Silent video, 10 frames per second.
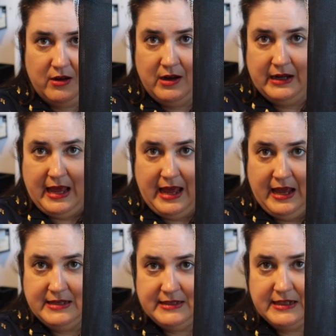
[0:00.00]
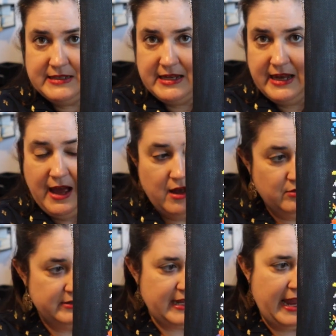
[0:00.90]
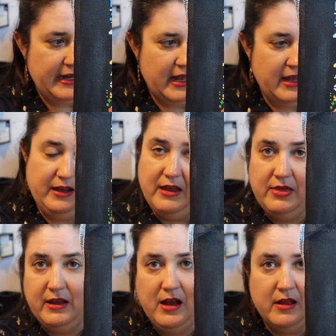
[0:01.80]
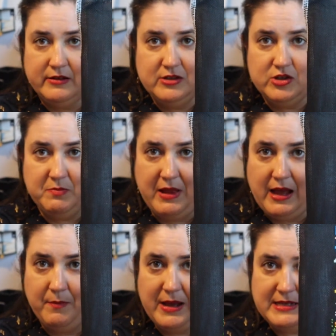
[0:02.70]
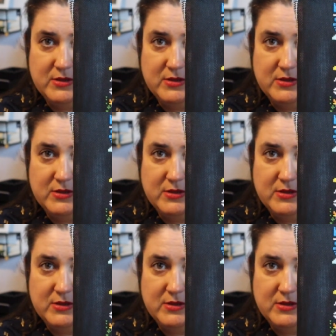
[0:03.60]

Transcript: on a 16 count Aida, and the color is just black by